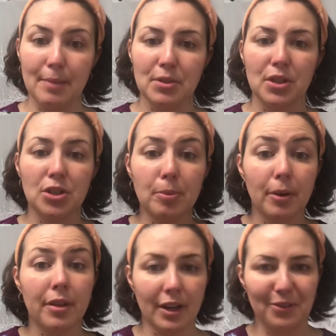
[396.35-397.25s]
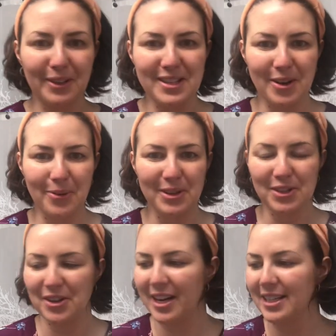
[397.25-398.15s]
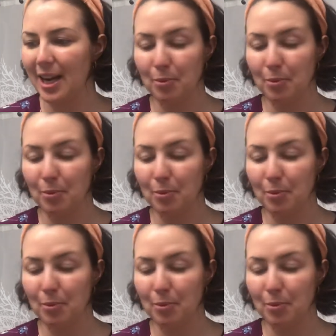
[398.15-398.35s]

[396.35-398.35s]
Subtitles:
So the super thick one is always your nighttime,